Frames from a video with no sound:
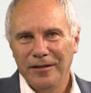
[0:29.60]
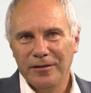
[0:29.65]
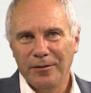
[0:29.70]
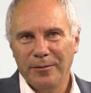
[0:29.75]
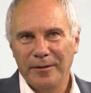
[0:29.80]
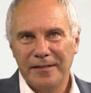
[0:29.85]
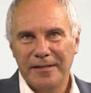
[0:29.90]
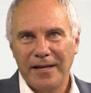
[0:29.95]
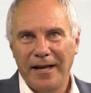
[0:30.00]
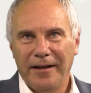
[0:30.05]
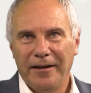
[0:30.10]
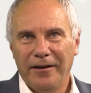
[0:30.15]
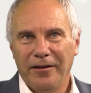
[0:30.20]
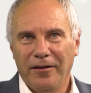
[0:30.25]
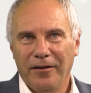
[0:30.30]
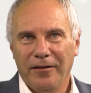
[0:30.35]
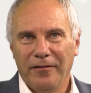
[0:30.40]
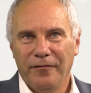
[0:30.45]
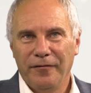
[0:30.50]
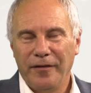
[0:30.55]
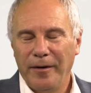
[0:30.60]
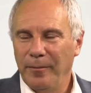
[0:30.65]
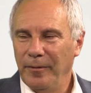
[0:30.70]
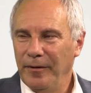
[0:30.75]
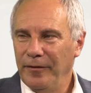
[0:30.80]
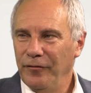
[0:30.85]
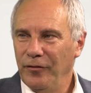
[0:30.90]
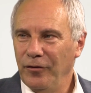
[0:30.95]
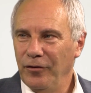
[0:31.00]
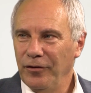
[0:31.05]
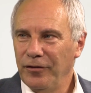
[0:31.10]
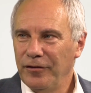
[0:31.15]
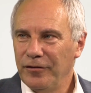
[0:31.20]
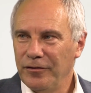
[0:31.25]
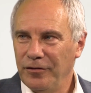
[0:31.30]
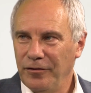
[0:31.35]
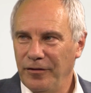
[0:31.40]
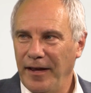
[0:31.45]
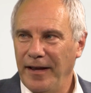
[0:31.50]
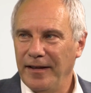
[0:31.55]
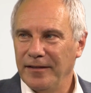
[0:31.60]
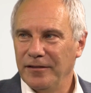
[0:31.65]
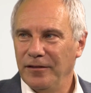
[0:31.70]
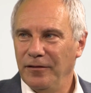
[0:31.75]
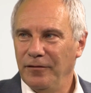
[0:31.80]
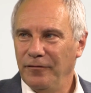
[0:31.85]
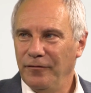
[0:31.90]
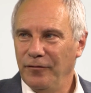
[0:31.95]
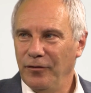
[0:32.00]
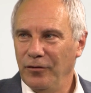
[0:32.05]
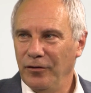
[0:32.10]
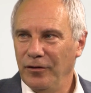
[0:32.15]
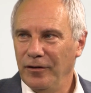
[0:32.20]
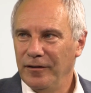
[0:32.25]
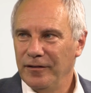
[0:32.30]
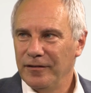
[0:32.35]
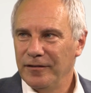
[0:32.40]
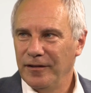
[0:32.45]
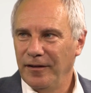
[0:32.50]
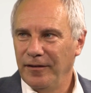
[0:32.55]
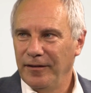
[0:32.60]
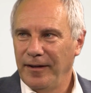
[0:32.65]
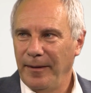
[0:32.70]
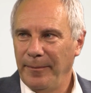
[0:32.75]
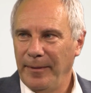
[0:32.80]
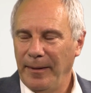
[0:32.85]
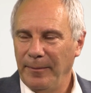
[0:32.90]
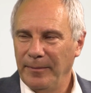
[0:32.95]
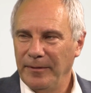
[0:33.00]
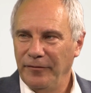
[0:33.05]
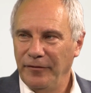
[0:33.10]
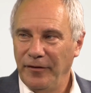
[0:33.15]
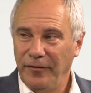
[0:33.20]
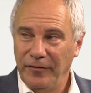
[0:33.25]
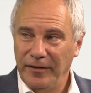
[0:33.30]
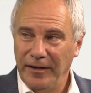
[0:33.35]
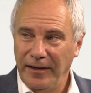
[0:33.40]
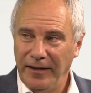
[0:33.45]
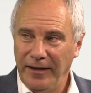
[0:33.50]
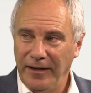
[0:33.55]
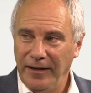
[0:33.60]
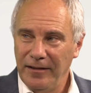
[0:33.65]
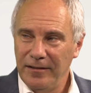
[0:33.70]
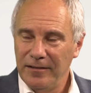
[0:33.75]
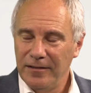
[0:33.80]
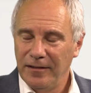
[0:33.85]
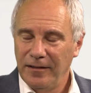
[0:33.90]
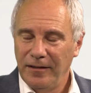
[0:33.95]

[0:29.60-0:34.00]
So we started on February 4th, 2004, so coming up to 15 years.